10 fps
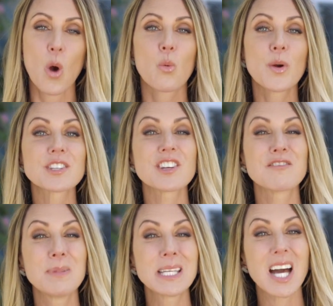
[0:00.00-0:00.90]
which
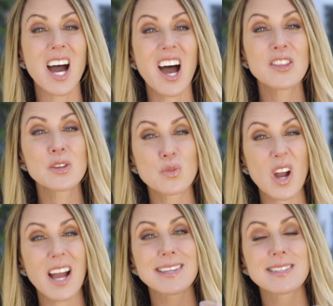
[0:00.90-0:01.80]
have been on the
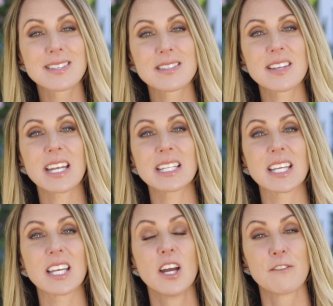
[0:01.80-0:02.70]
rise
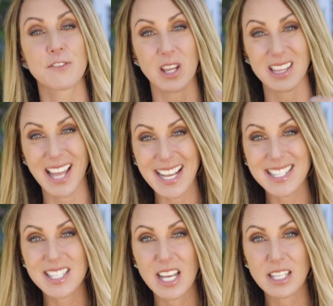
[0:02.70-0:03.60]
steadily for the
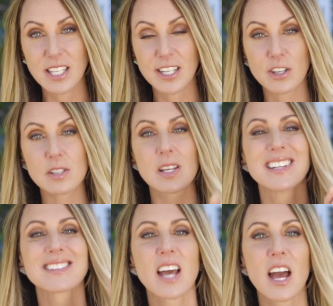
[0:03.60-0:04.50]
last 10 years,
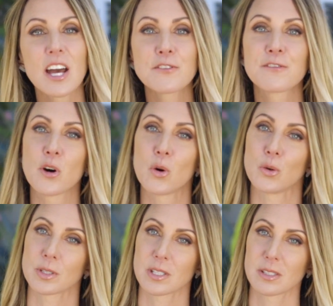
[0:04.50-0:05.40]

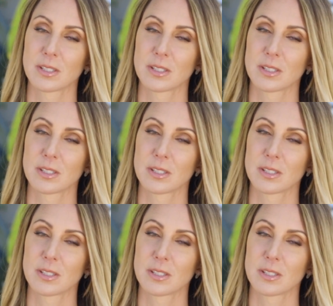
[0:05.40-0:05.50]
tenfold.